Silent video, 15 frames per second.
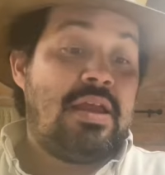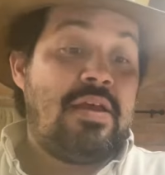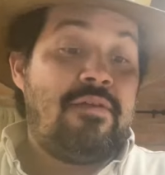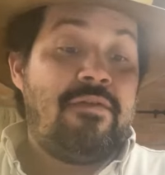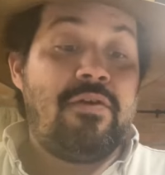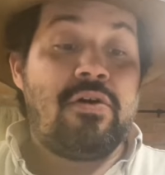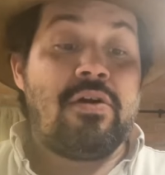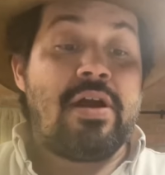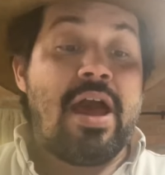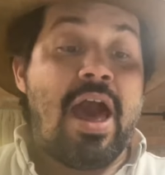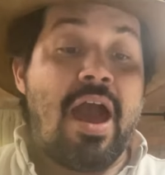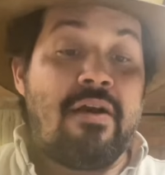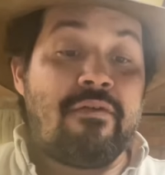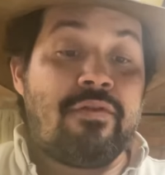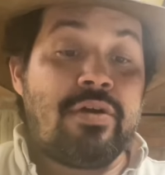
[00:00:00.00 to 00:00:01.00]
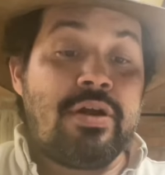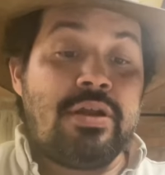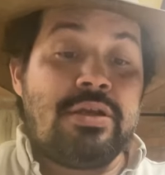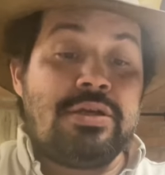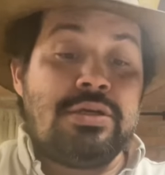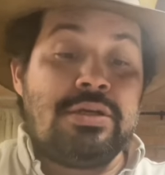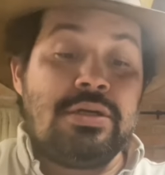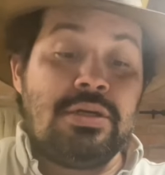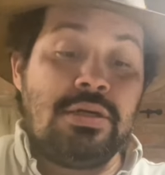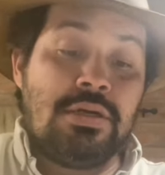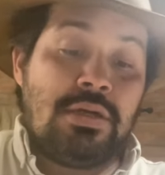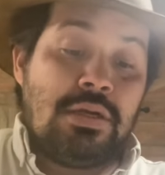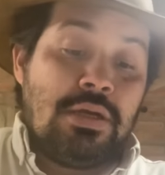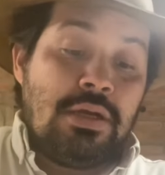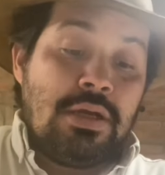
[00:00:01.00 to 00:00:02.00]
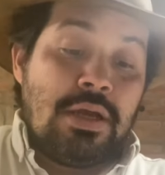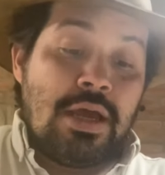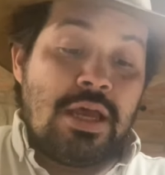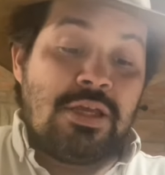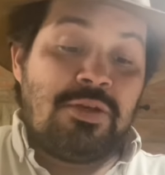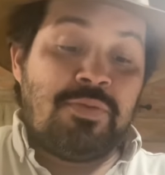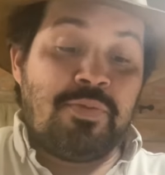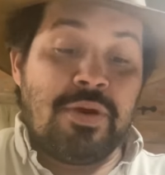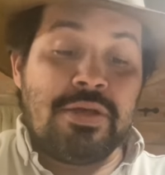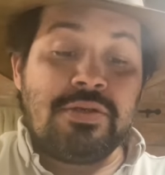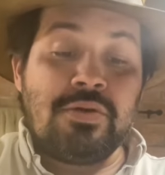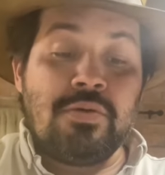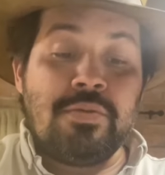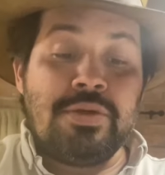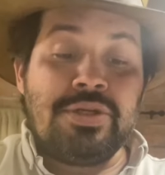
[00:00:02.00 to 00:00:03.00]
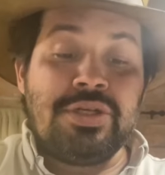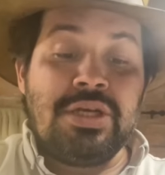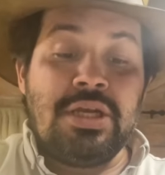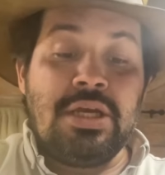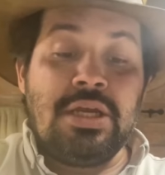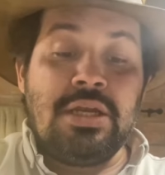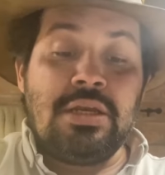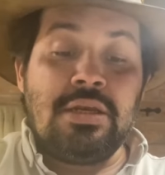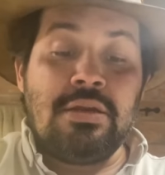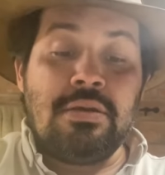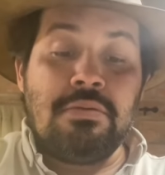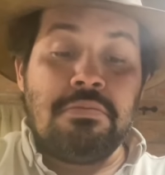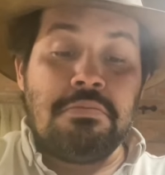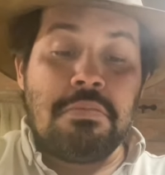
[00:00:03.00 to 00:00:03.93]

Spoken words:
if your average espresso machine